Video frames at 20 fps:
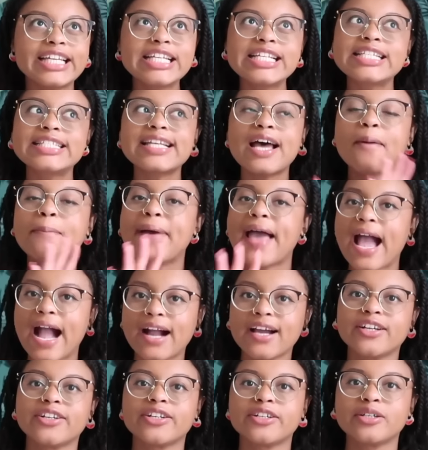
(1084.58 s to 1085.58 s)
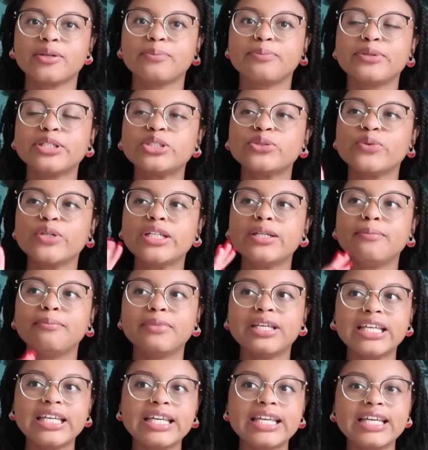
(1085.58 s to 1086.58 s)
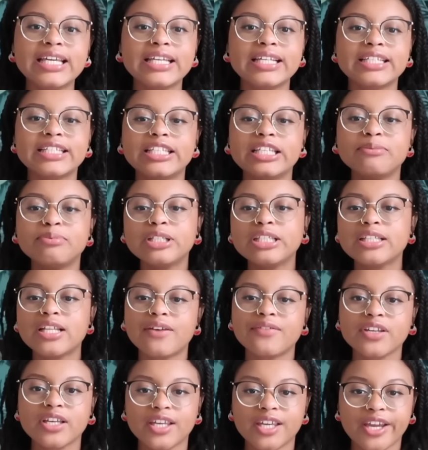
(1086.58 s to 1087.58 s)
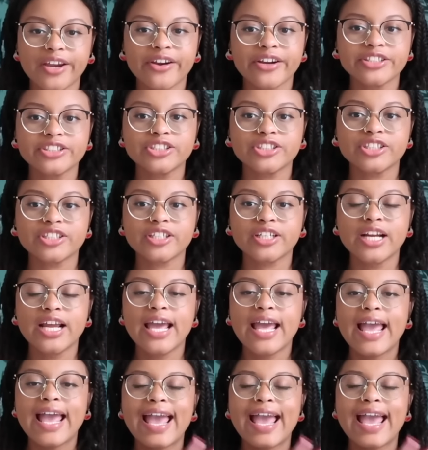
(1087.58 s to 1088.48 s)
is a pattern between me deeply loving a character